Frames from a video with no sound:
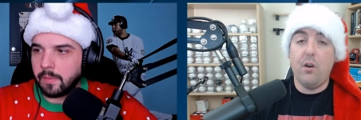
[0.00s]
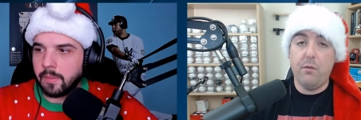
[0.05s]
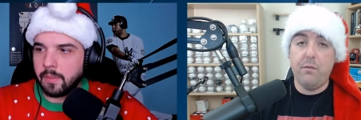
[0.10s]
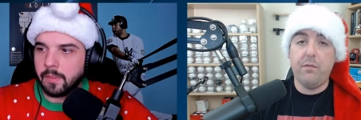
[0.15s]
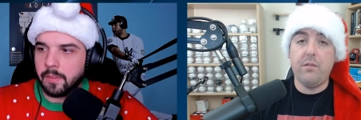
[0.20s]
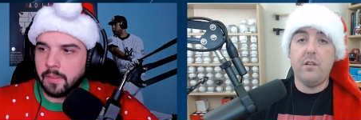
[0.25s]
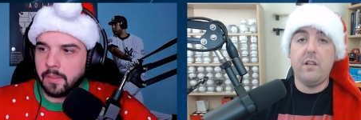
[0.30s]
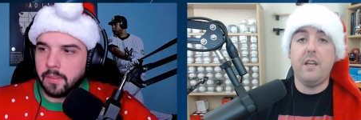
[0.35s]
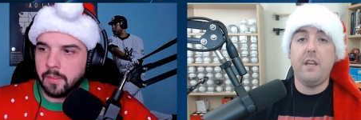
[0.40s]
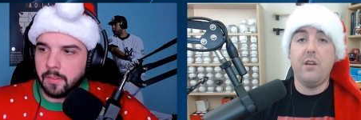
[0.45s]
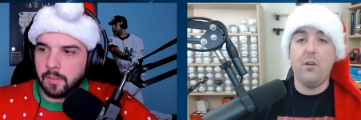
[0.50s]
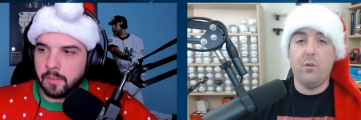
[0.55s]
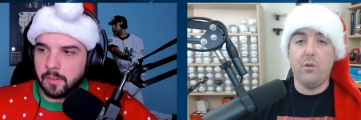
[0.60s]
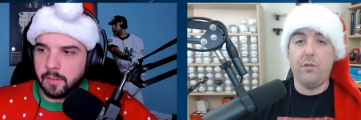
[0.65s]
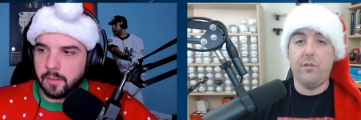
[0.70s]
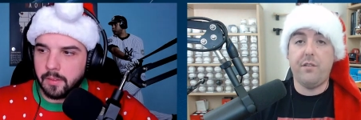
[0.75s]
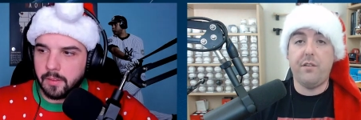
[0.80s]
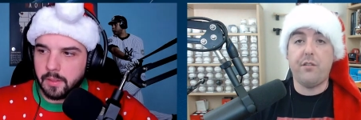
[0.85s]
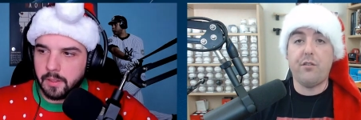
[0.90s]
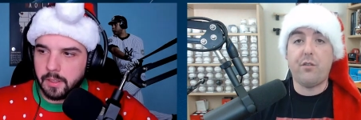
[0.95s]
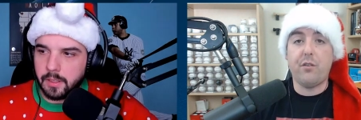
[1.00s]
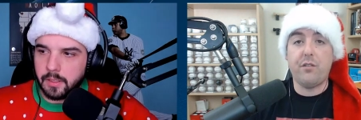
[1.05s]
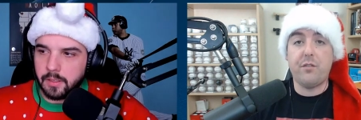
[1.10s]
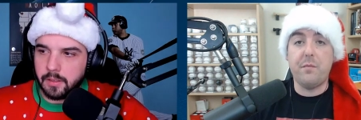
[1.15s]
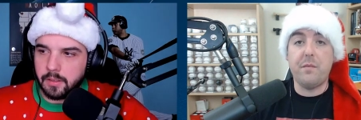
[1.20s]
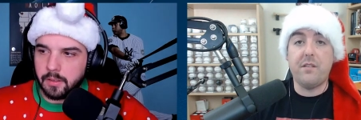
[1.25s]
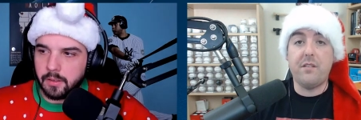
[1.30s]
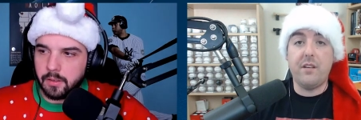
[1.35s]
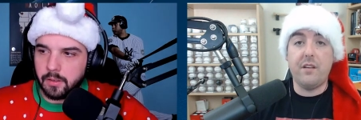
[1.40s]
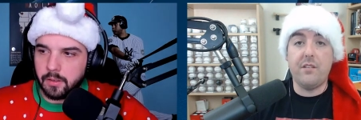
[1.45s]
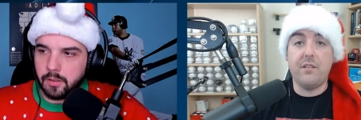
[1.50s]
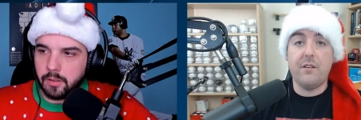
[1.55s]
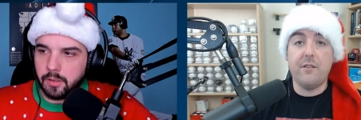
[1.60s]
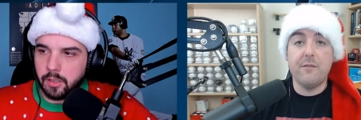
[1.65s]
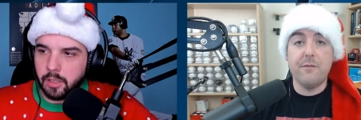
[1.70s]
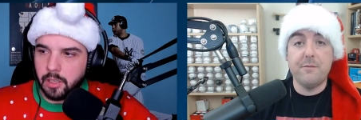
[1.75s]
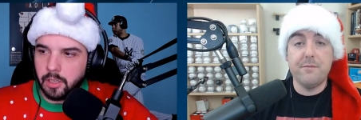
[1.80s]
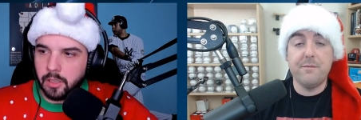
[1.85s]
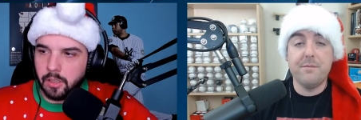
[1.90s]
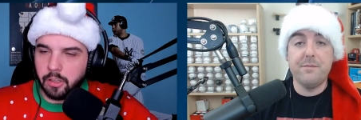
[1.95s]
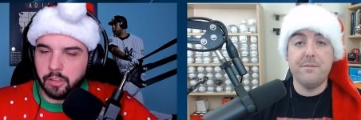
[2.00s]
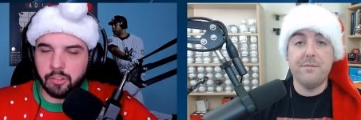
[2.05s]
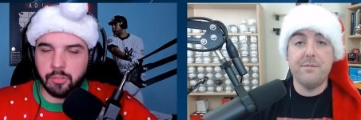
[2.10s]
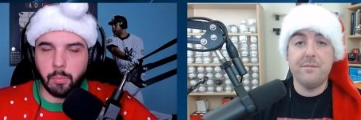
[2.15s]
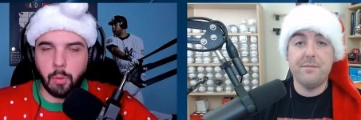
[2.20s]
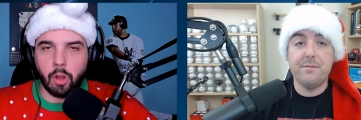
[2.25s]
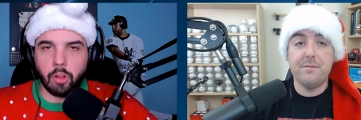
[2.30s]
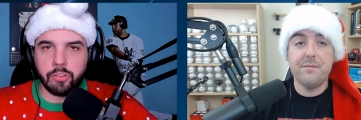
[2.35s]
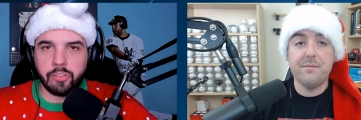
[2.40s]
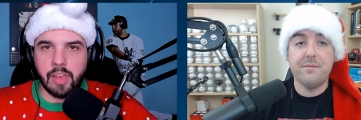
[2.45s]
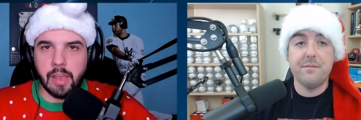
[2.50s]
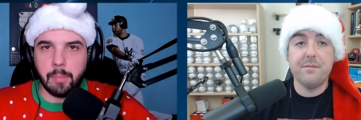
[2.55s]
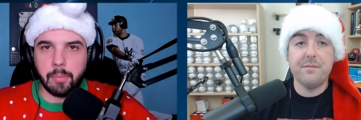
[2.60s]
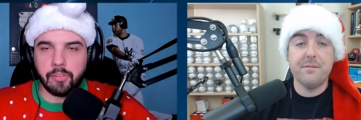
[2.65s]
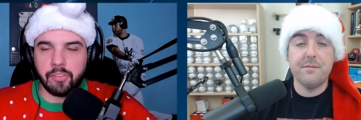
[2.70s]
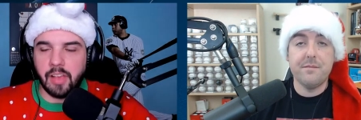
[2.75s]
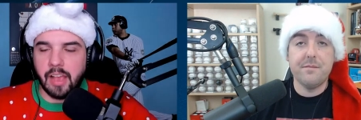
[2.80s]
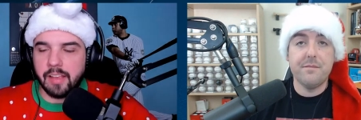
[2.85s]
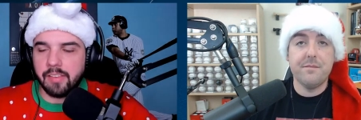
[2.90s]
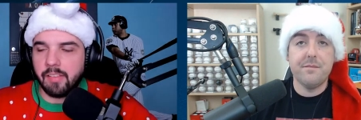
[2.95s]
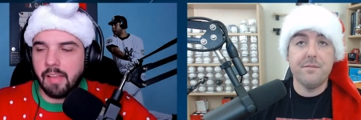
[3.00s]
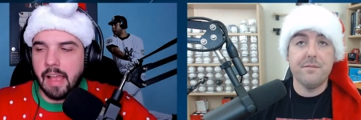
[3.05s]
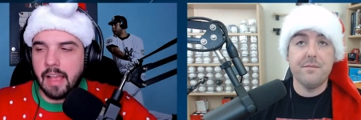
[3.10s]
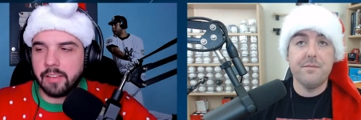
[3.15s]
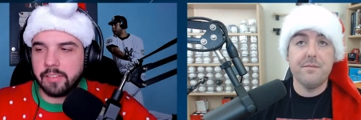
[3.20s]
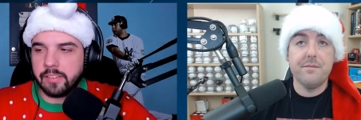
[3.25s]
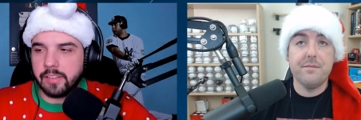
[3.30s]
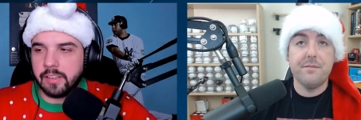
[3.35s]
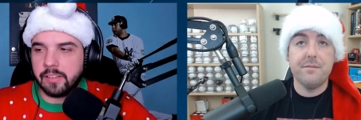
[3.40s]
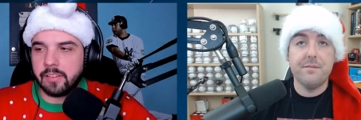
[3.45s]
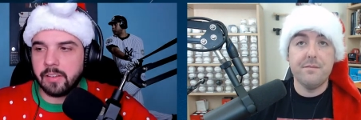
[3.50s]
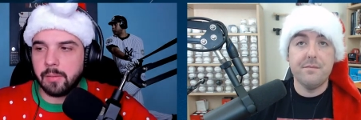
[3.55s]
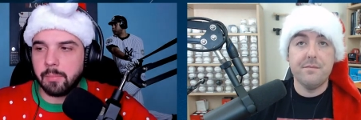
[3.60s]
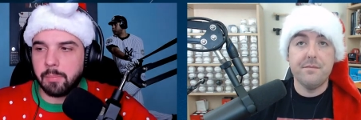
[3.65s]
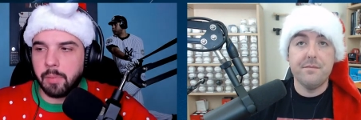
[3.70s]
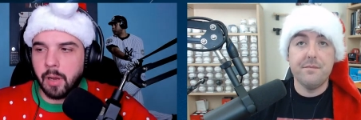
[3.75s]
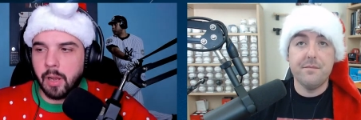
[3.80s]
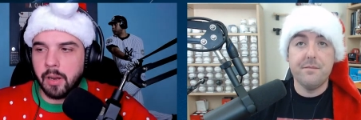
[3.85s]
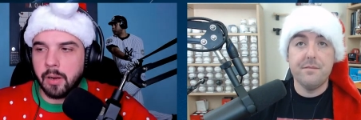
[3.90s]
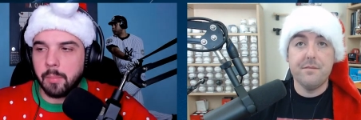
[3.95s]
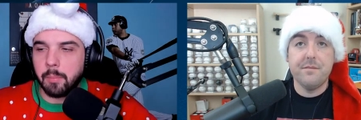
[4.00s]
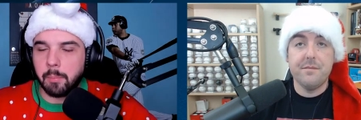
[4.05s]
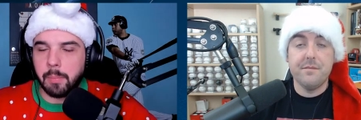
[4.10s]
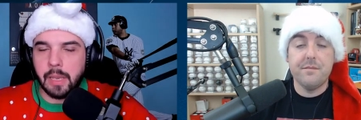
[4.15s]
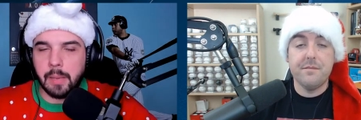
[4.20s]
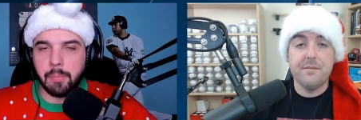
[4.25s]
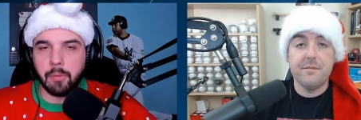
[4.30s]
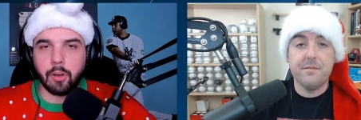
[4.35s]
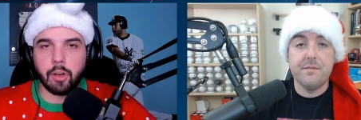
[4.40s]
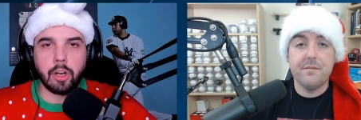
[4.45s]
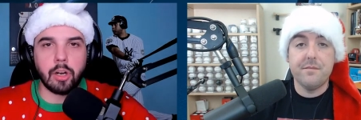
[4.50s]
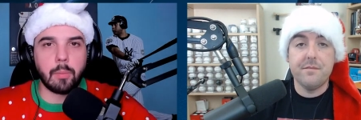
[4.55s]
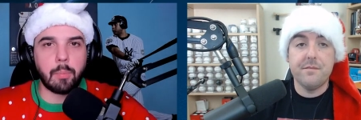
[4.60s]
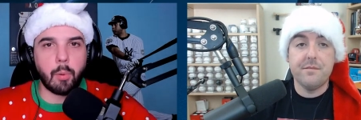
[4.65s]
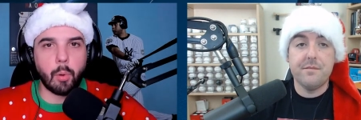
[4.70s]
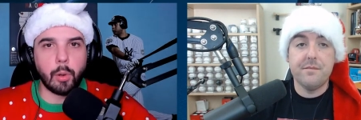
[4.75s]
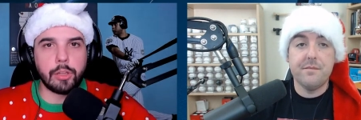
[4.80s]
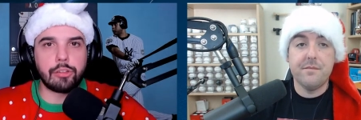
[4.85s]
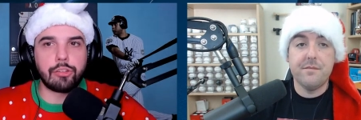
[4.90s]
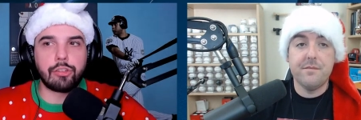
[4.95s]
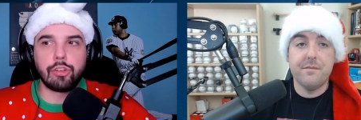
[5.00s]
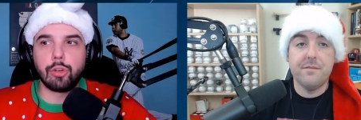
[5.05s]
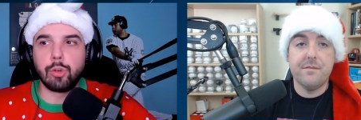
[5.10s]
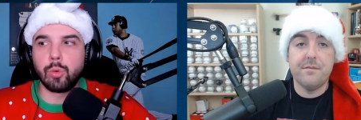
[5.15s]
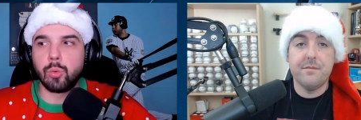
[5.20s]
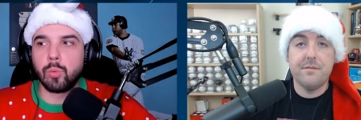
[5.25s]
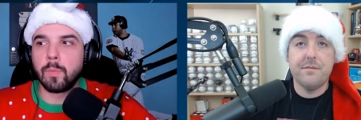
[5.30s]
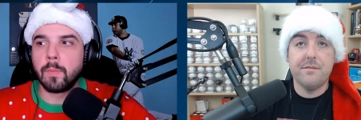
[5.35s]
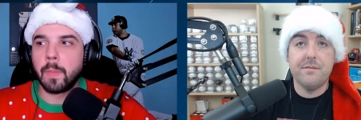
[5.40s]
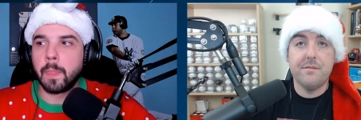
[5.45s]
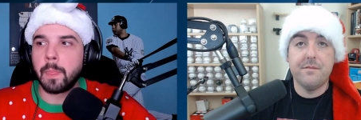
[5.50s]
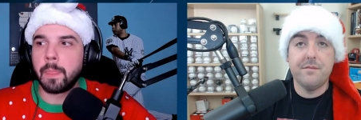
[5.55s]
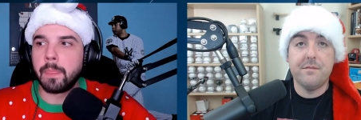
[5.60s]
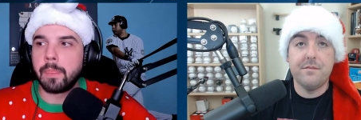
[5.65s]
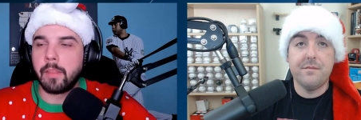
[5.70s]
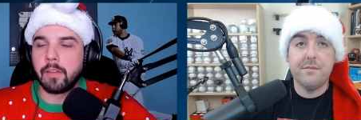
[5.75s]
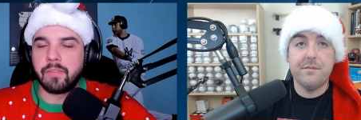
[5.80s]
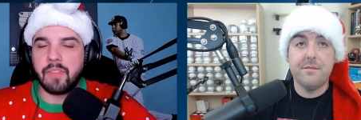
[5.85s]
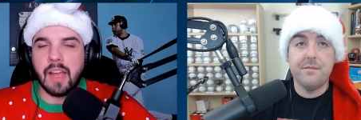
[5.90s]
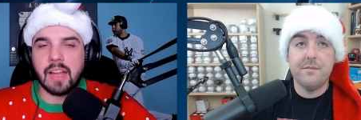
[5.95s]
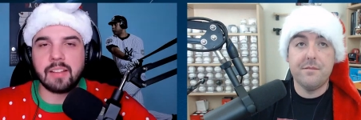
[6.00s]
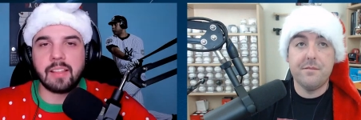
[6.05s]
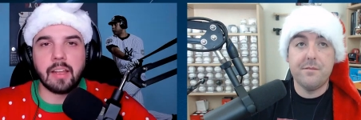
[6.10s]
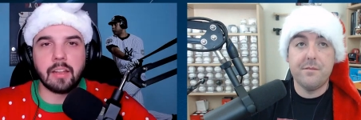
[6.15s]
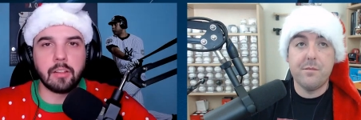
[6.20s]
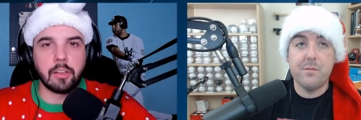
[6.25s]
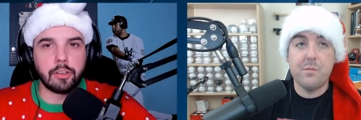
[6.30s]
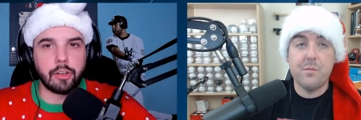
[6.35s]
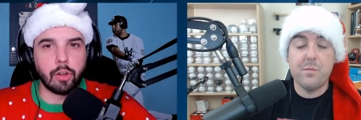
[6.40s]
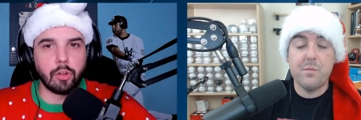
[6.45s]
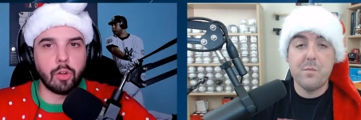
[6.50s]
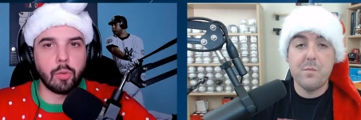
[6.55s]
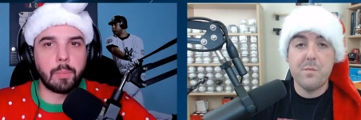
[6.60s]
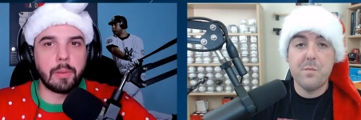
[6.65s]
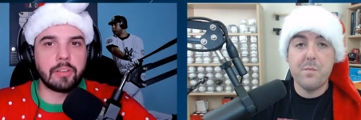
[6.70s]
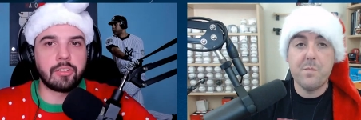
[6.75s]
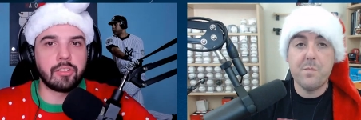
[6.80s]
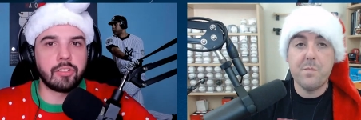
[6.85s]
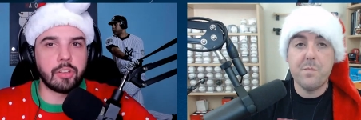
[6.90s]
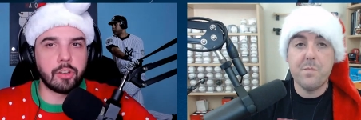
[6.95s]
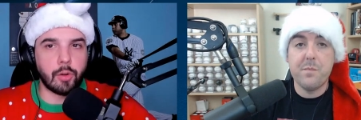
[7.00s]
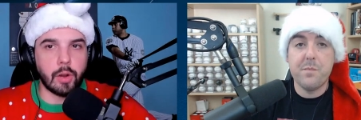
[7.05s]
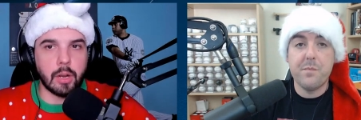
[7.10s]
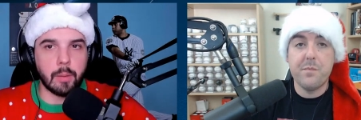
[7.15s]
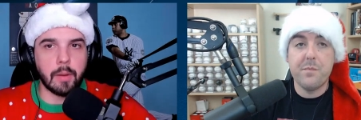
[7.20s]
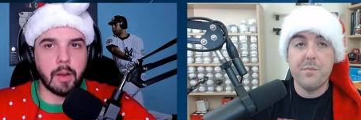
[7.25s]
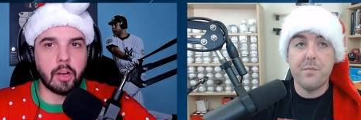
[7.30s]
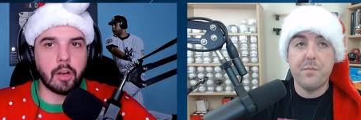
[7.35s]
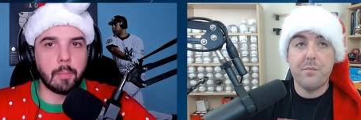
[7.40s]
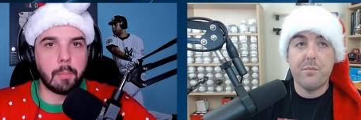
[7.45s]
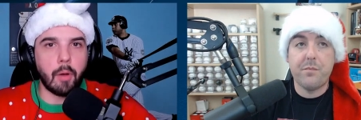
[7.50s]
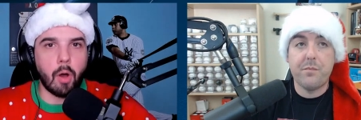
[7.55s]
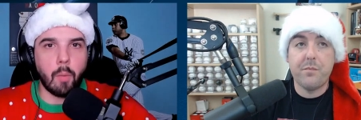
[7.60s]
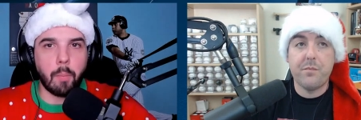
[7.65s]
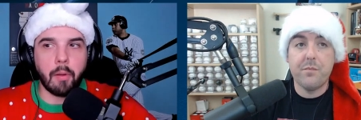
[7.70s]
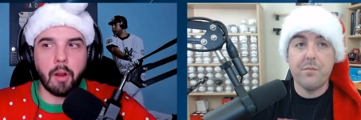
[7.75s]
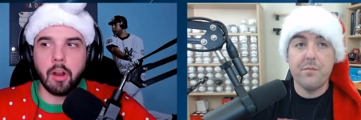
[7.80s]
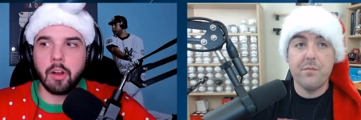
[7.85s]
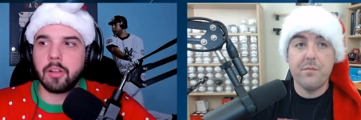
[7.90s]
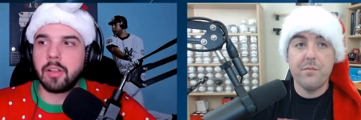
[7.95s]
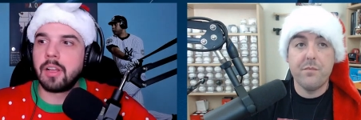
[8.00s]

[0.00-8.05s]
Speaker 1: and hopefully yours this Christmas season.
Speaker 2: Small sample size last season, but people are going to point to the fact that Lodolo pitches in Great American Ballpark.